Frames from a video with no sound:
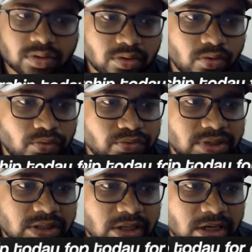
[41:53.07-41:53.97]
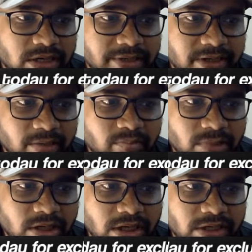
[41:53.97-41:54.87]
Go to the Align tab,
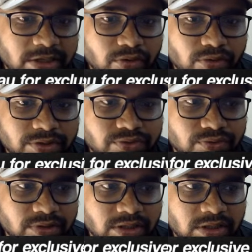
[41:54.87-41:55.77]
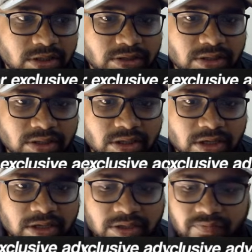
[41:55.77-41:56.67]
align it horizontally and then
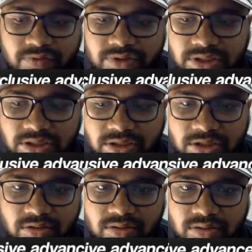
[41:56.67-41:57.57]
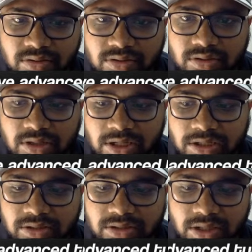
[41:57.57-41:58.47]
align it vertically
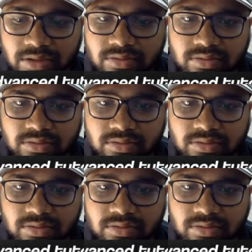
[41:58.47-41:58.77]
like that.